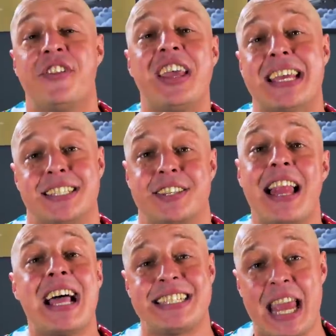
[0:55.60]
The thing is, the
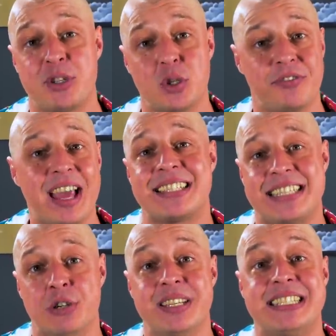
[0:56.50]
last episode of that
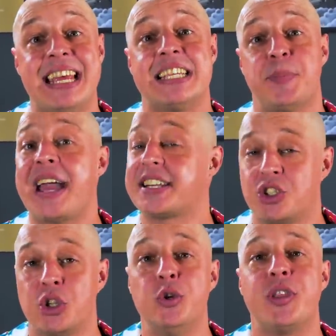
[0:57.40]
series dates back to
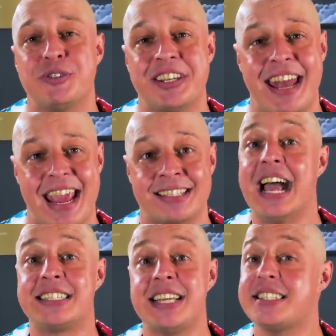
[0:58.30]
2008,
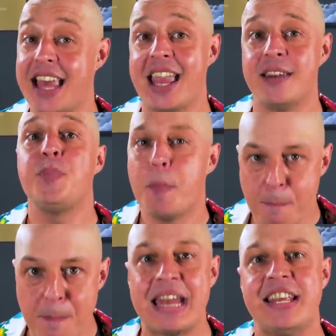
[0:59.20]
and since then,
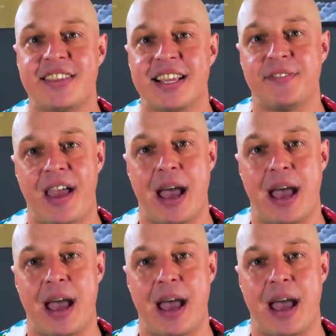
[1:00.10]
many things have